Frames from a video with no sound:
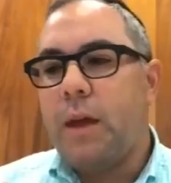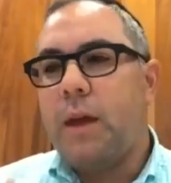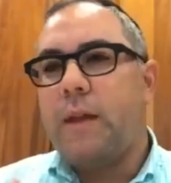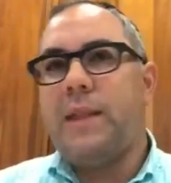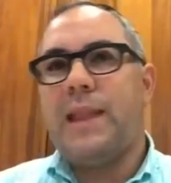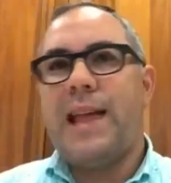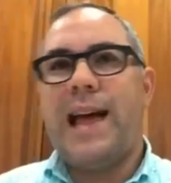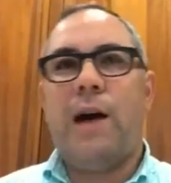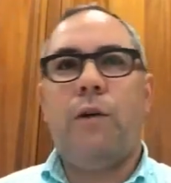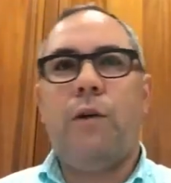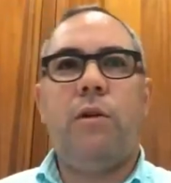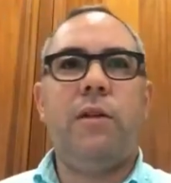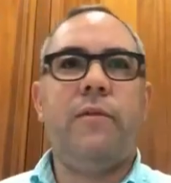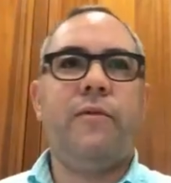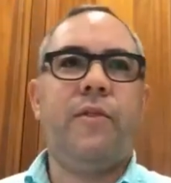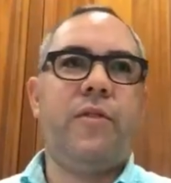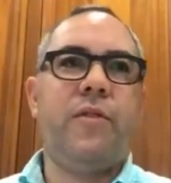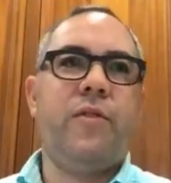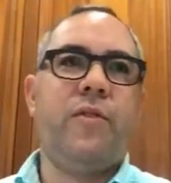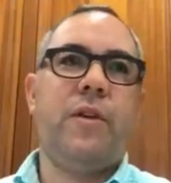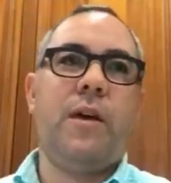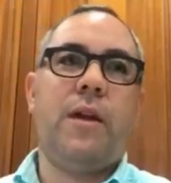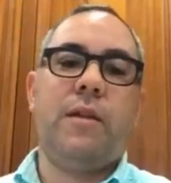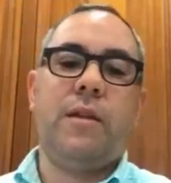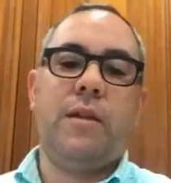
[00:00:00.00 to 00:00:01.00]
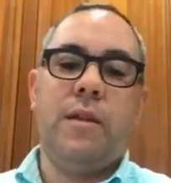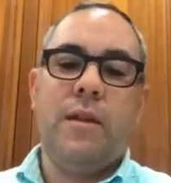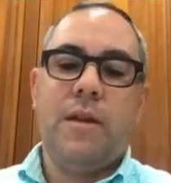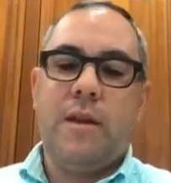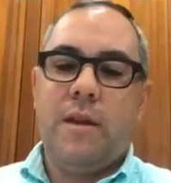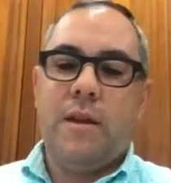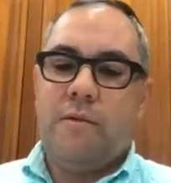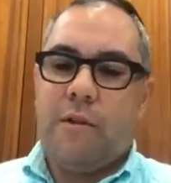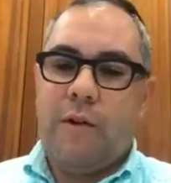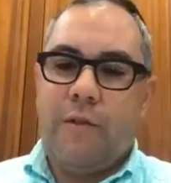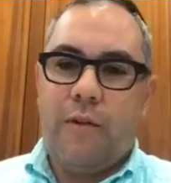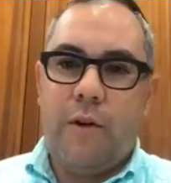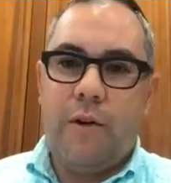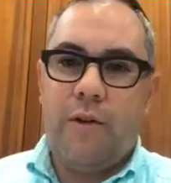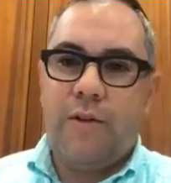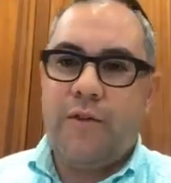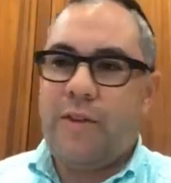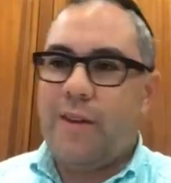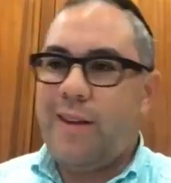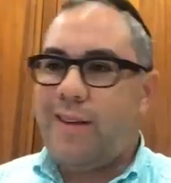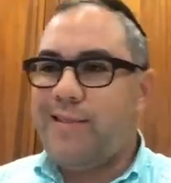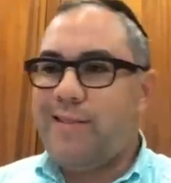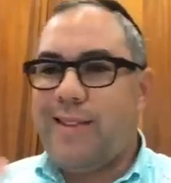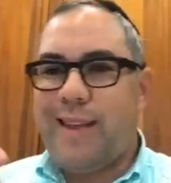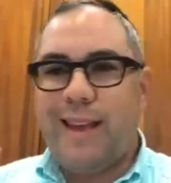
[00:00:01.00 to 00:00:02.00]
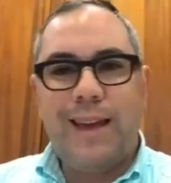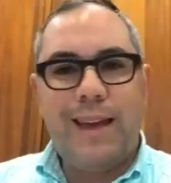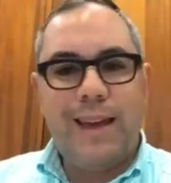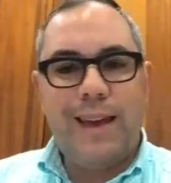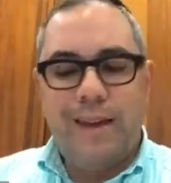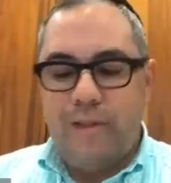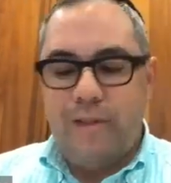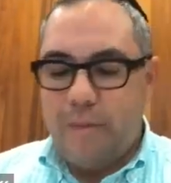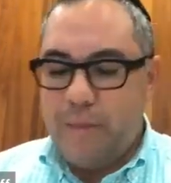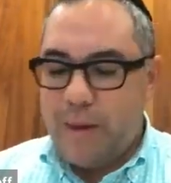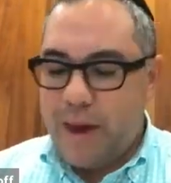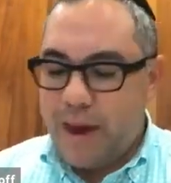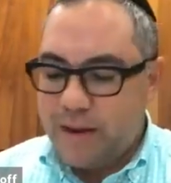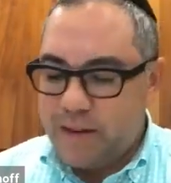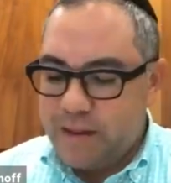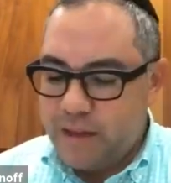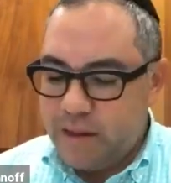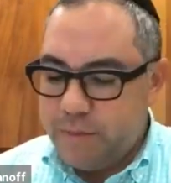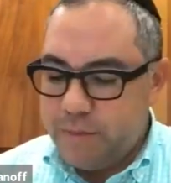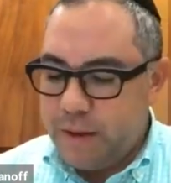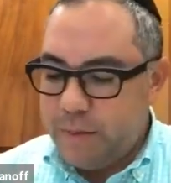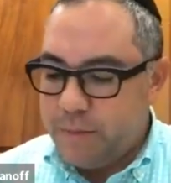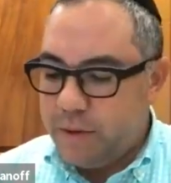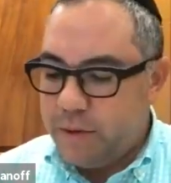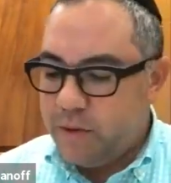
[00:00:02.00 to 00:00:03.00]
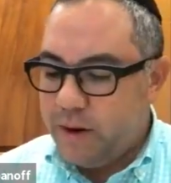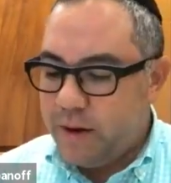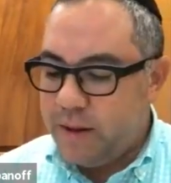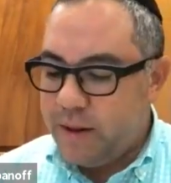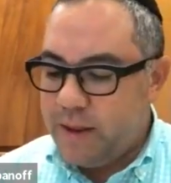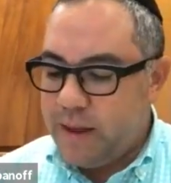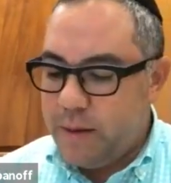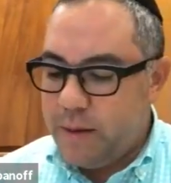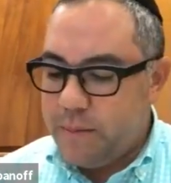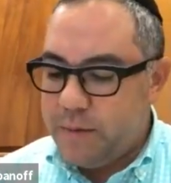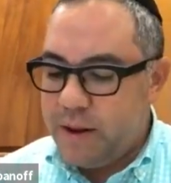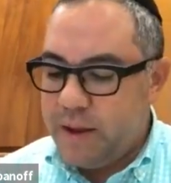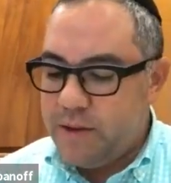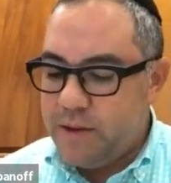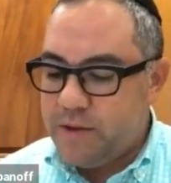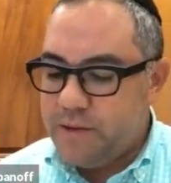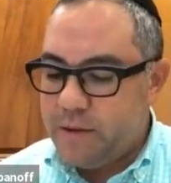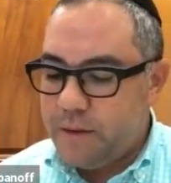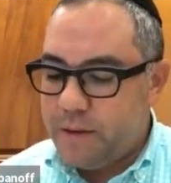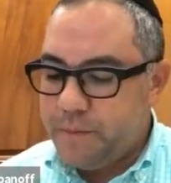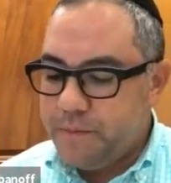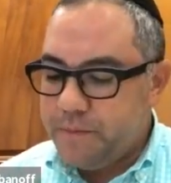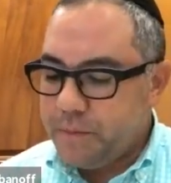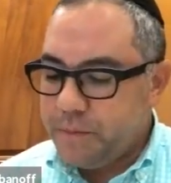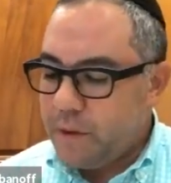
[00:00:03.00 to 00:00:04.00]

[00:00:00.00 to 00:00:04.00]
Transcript: Now all of a sudden, Rav Hirsch says they gave it back to the people. Look at the Eben Ezra.